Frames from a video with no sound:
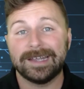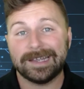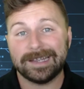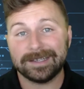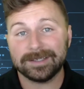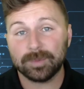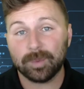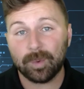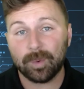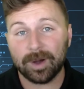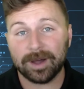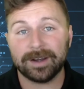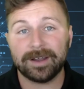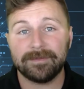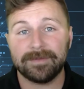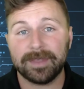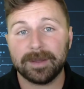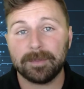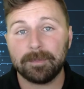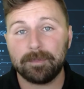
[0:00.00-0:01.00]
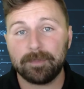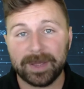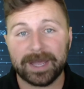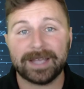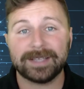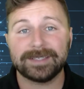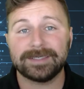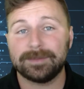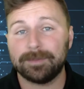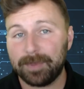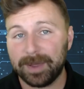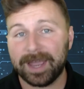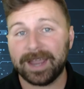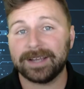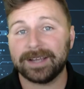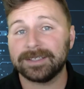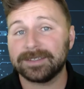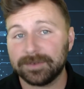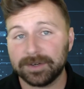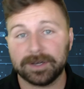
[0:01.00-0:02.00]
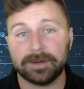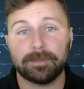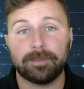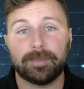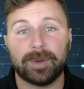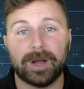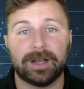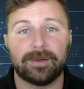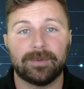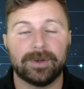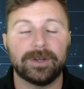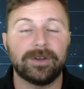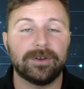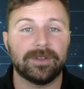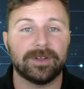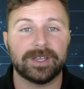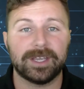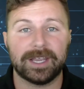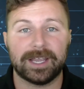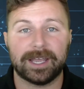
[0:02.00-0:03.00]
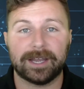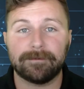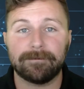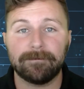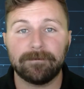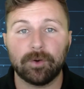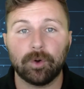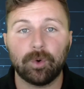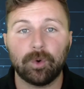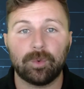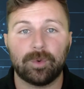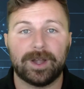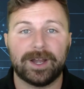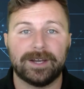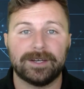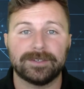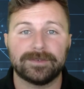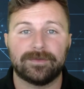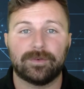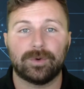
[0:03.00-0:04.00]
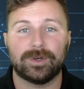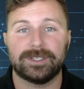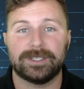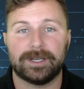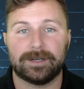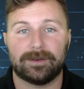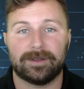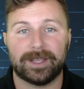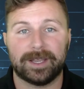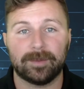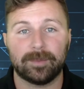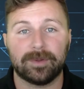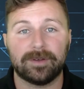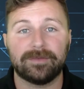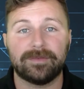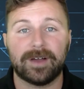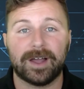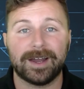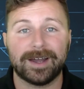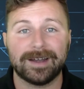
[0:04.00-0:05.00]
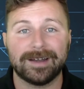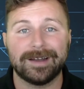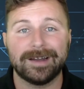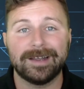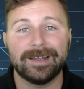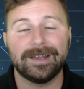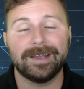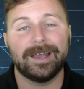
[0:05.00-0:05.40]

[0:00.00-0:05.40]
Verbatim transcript: is one of the best bangs for your buck when you're looking at a full range four channel amplifier.